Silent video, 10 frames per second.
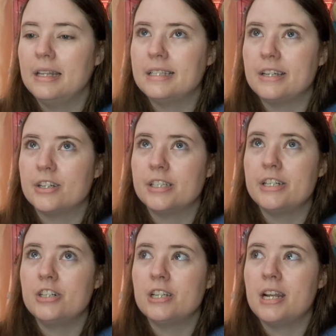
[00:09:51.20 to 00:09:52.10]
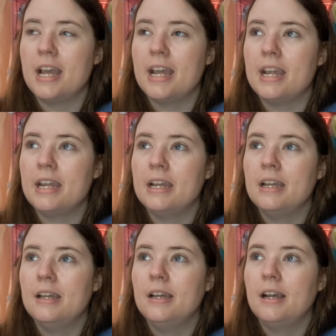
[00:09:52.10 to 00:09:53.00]
Let's see here, dinner today.
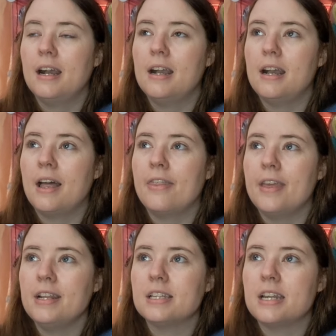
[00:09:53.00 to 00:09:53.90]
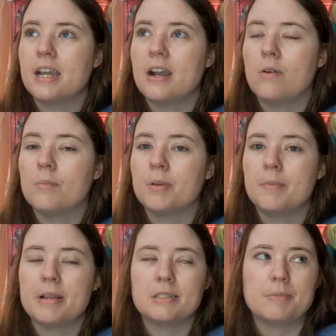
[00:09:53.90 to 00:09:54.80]
I think today I'm
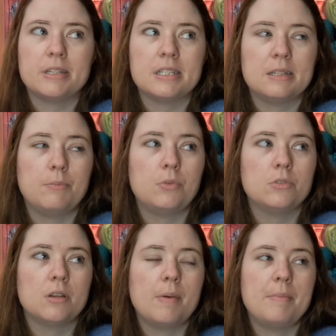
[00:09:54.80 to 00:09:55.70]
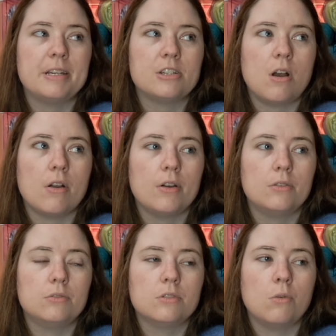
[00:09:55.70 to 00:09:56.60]
going to make something simple. So I might make
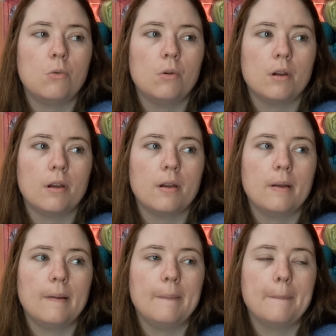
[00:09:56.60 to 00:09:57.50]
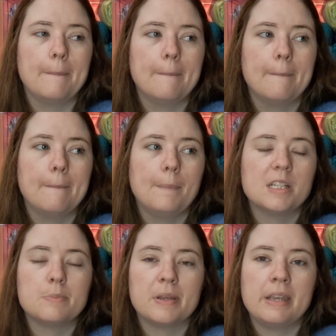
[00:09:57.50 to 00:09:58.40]
tacos or
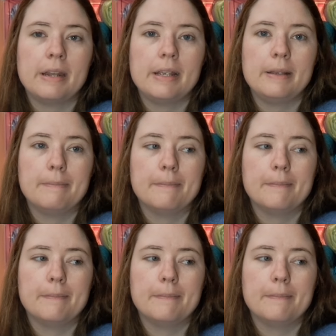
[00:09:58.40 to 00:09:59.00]
spaghetti.